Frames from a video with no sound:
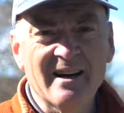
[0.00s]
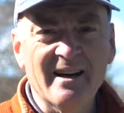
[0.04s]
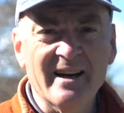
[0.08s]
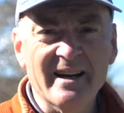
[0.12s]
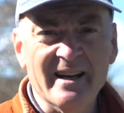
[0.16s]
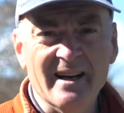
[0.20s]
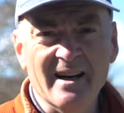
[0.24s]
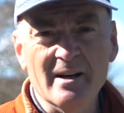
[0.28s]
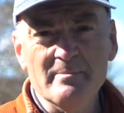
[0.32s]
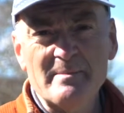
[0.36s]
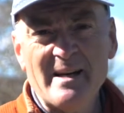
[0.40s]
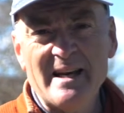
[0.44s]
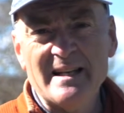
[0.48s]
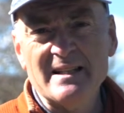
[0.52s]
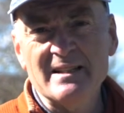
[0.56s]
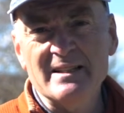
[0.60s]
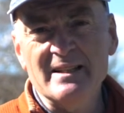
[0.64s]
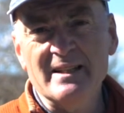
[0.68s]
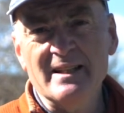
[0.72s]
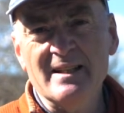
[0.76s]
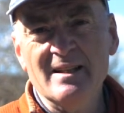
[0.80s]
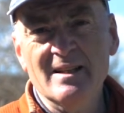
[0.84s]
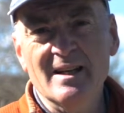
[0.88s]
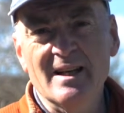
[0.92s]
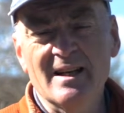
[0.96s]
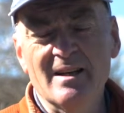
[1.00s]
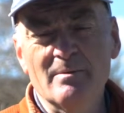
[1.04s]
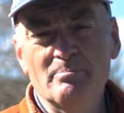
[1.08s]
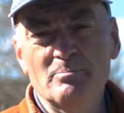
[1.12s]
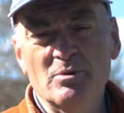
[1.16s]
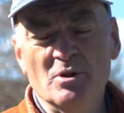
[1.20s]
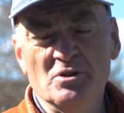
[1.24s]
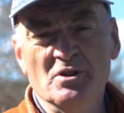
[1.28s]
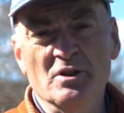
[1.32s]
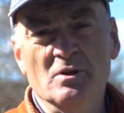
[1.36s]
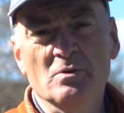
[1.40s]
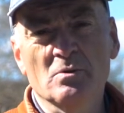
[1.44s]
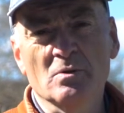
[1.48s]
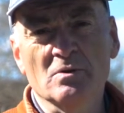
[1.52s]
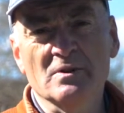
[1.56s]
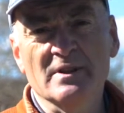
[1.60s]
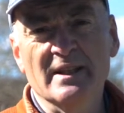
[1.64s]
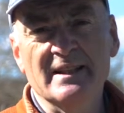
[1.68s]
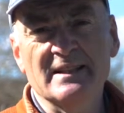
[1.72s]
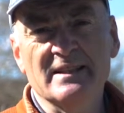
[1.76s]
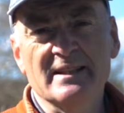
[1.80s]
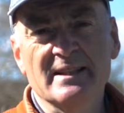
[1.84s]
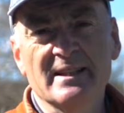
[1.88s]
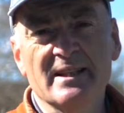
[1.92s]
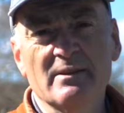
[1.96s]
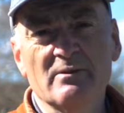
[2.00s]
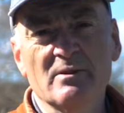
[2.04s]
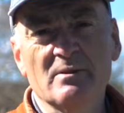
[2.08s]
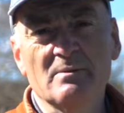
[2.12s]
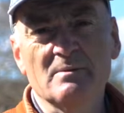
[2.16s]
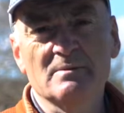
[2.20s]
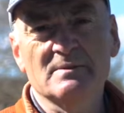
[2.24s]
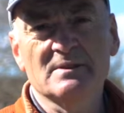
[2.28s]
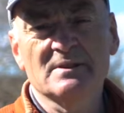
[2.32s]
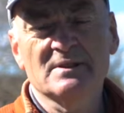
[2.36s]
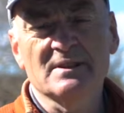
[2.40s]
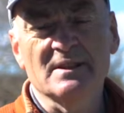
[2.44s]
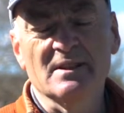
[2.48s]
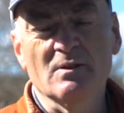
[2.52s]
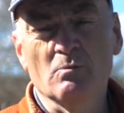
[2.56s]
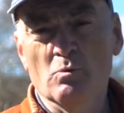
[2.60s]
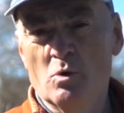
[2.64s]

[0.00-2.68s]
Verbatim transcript: Hi, I'm Andy, uh, project coordinator here at uh,